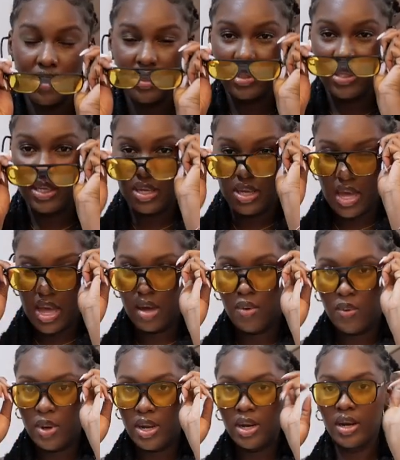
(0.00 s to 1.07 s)
I was thinking I
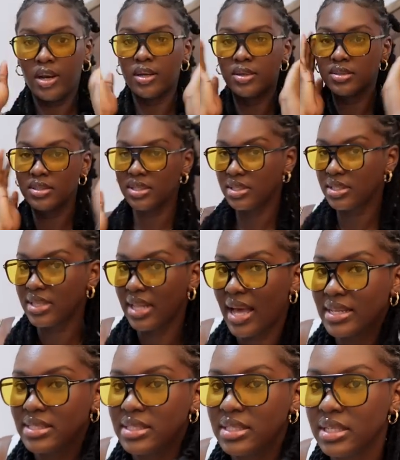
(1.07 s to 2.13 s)
wear these
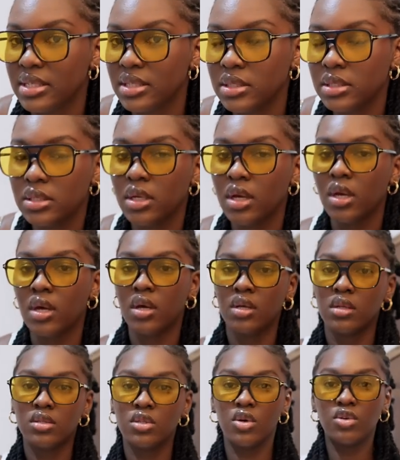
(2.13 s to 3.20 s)
glasses
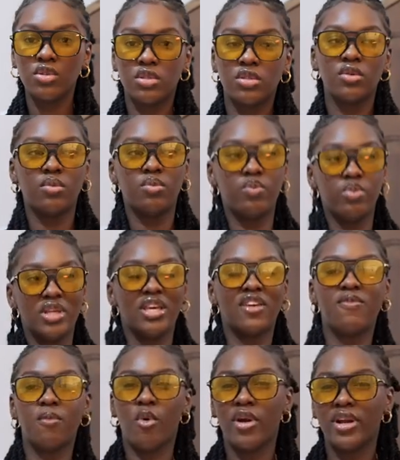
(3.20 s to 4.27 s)
to also
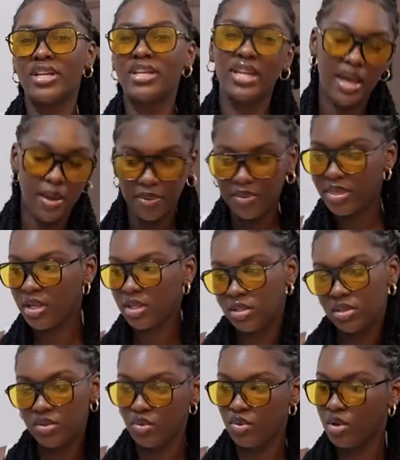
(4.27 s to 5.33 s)
give more
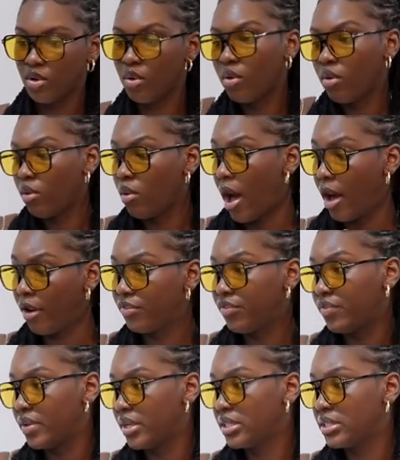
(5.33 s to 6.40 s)
depth to the whole
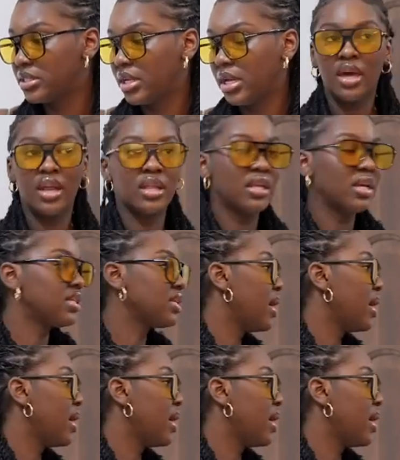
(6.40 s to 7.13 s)
outfit. And I think it's